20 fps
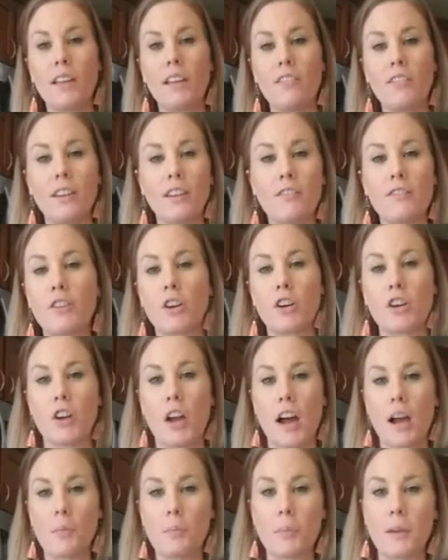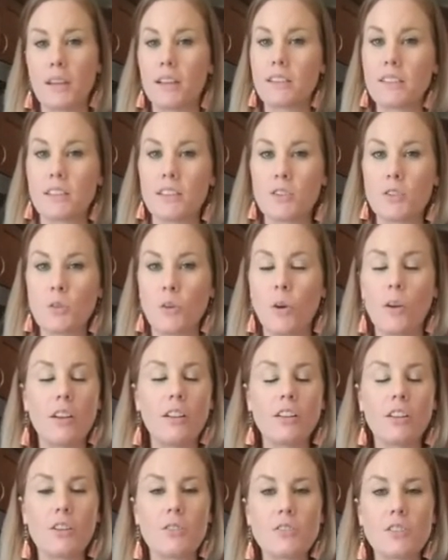even if they're not big essential
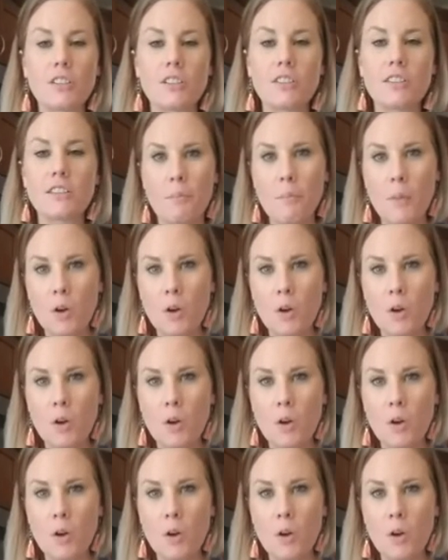oil users.